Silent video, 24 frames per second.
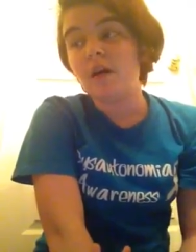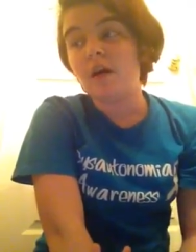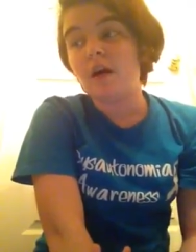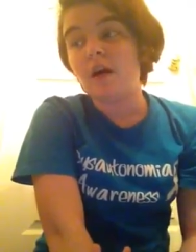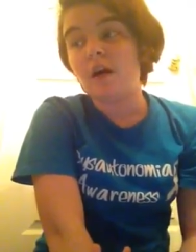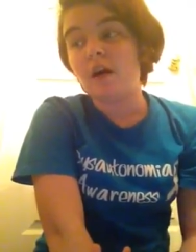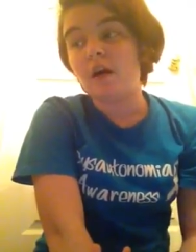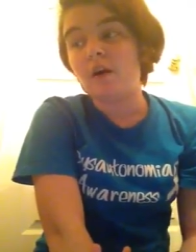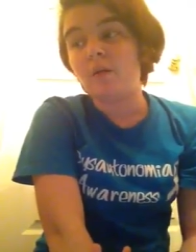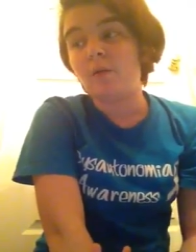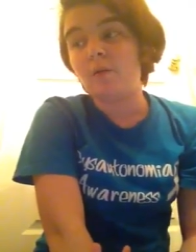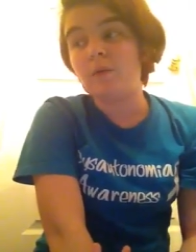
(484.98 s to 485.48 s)

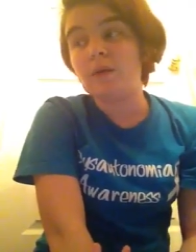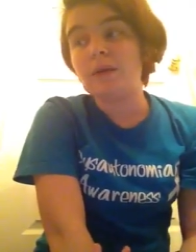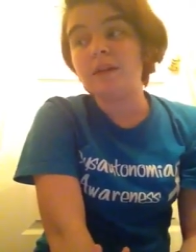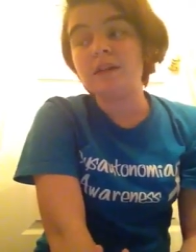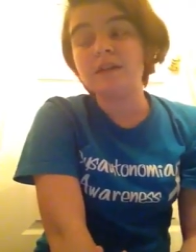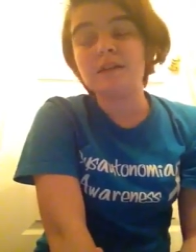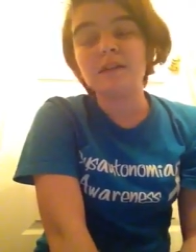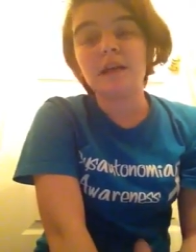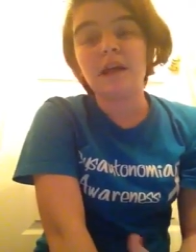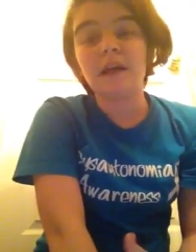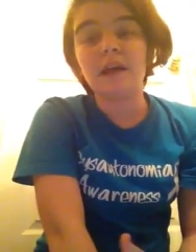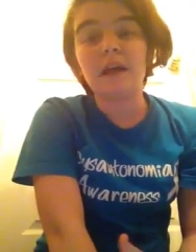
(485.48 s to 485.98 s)
Um, we
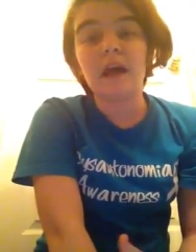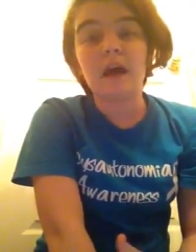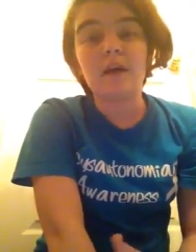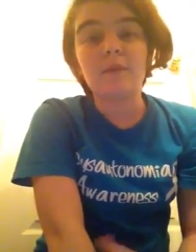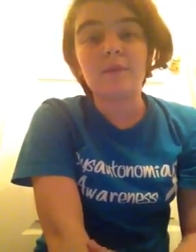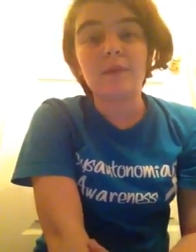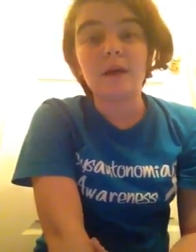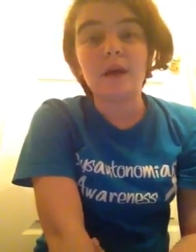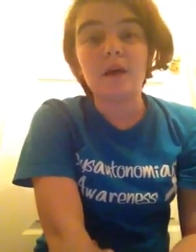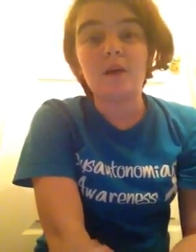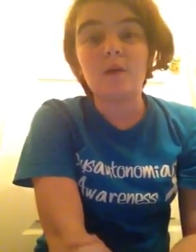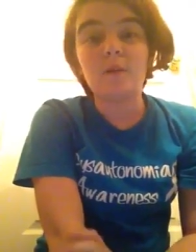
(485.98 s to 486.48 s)
decided to have
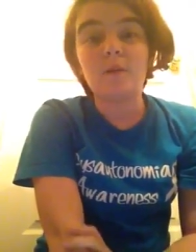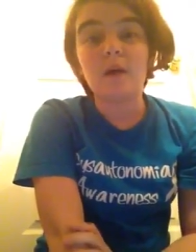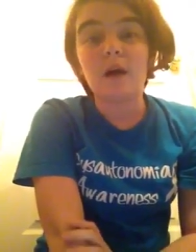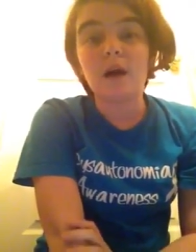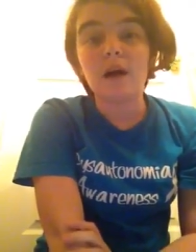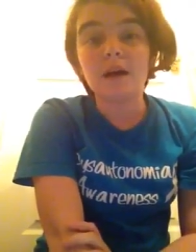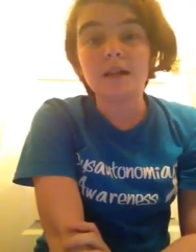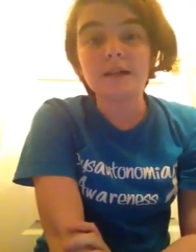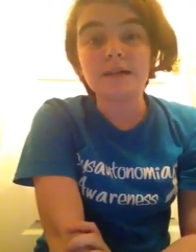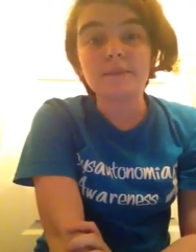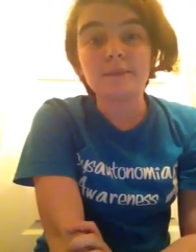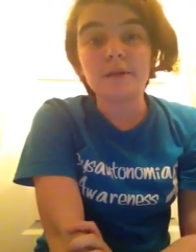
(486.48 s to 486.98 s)
my home
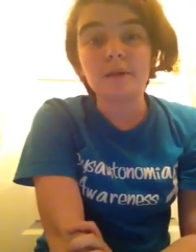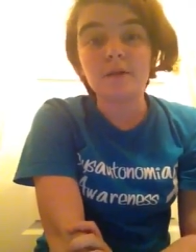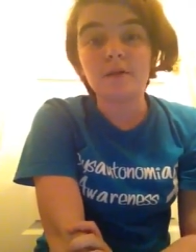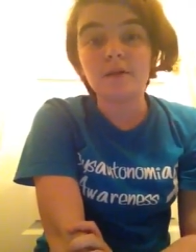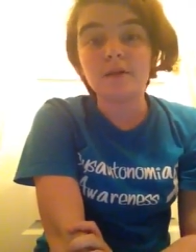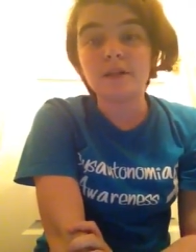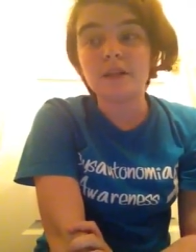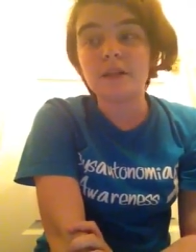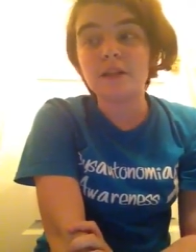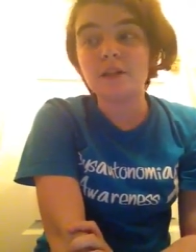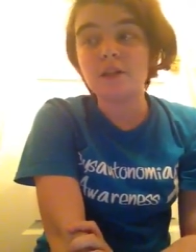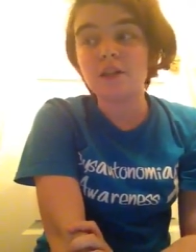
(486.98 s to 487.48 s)
hospital
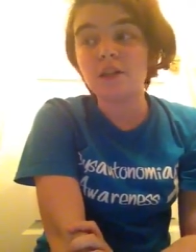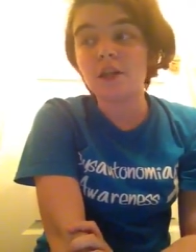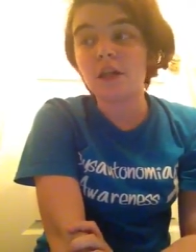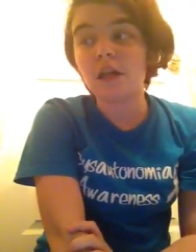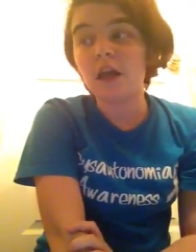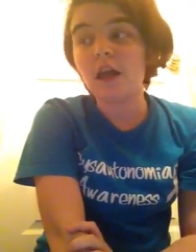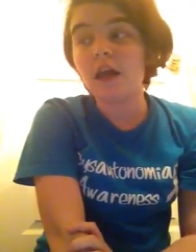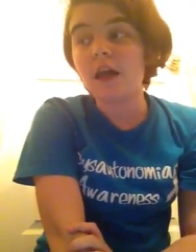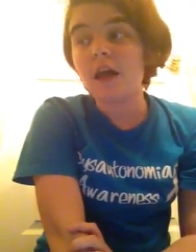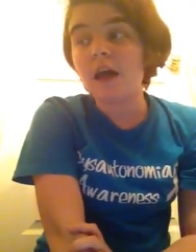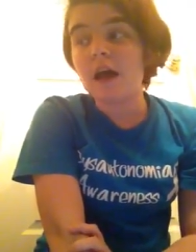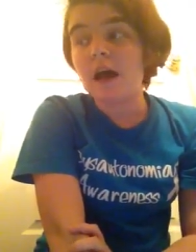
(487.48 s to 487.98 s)
teaching
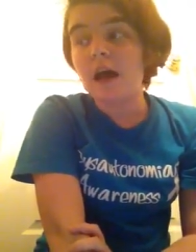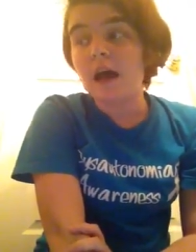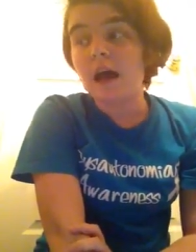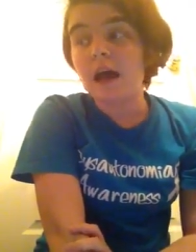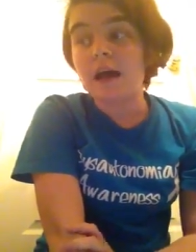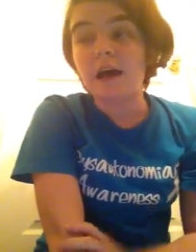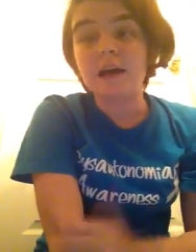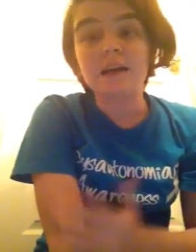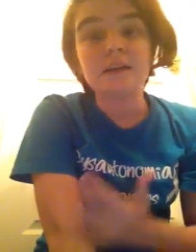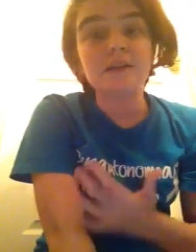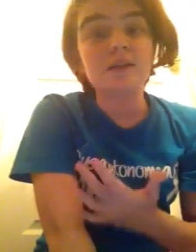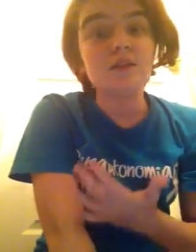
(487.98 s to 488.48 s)

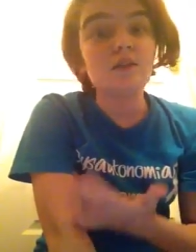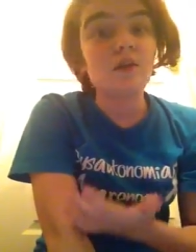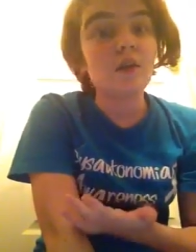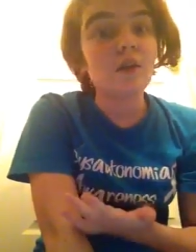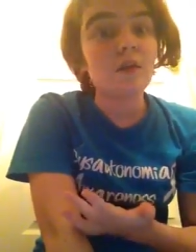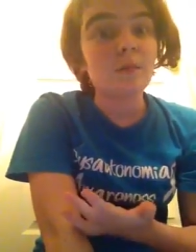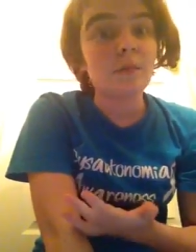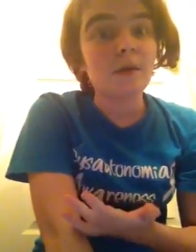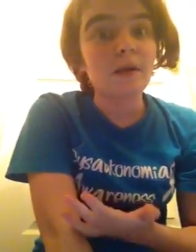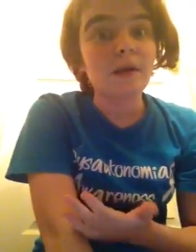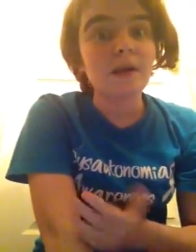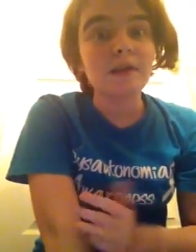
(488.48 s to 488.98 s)
at a
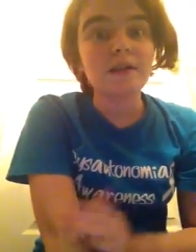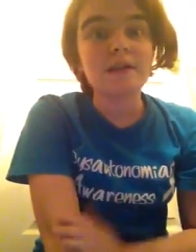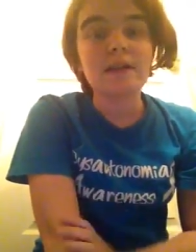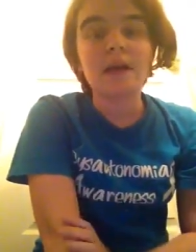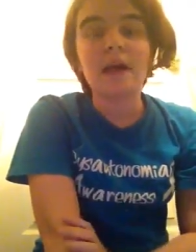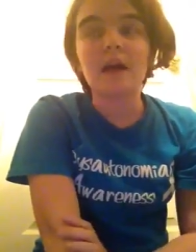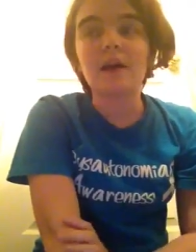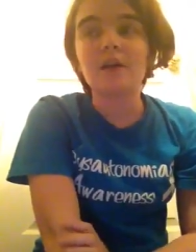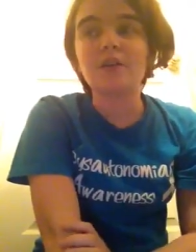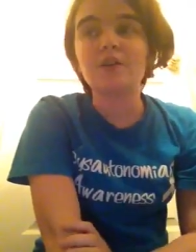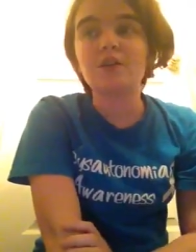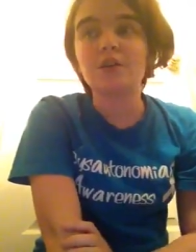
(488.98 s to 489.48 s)
Starbucks,
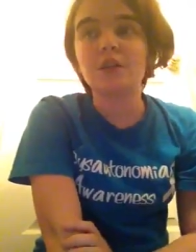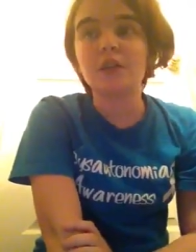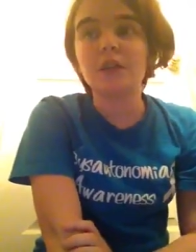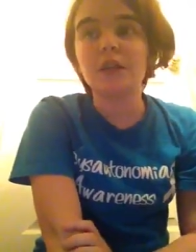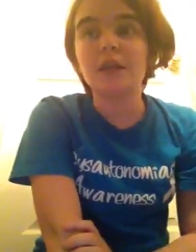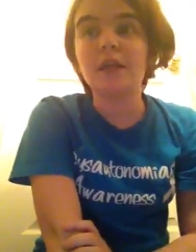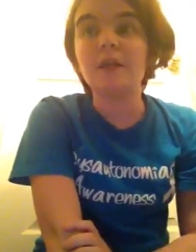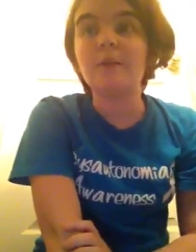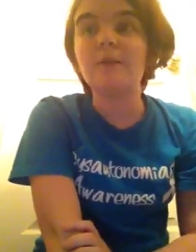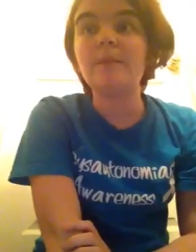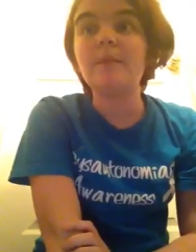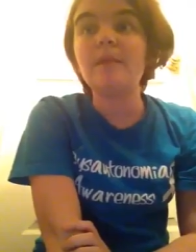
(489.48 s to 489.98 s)

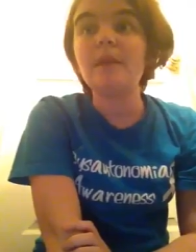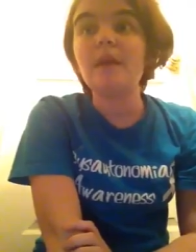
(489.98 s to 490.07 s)
actually.